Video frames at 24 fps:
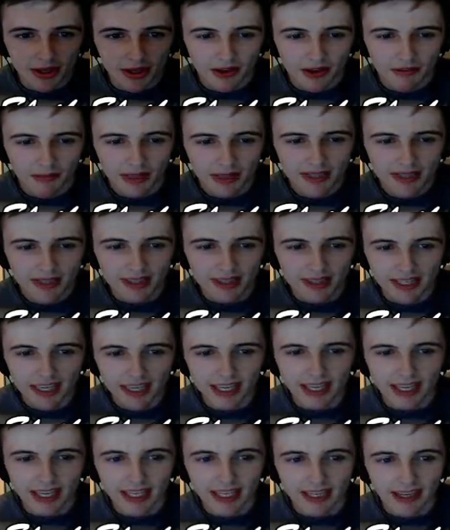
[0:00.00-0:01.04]
Mr.
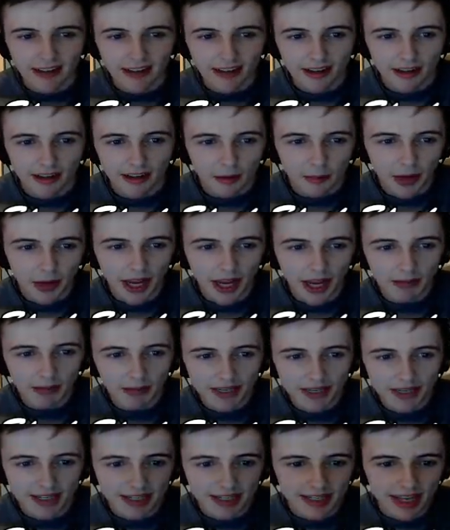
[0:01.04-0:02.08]
T. Pig
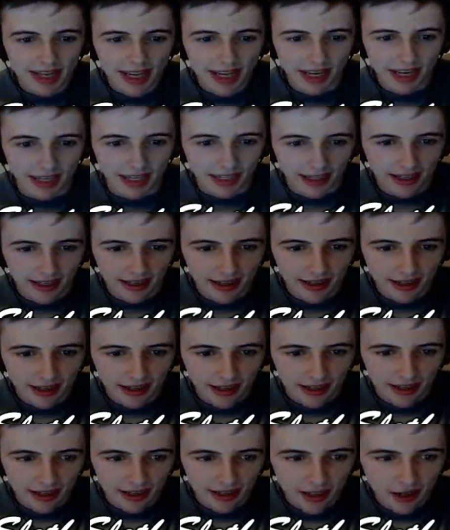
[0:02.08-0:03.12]
Mr. T.
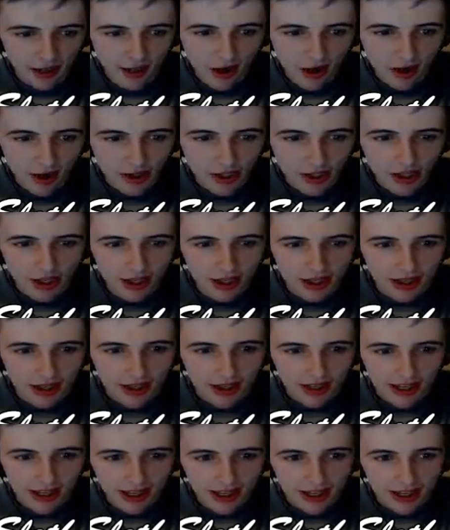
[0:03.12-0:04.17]
Look.
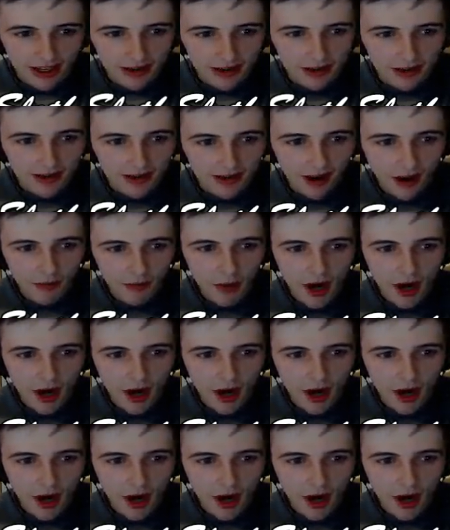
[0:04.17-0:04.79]
Oh my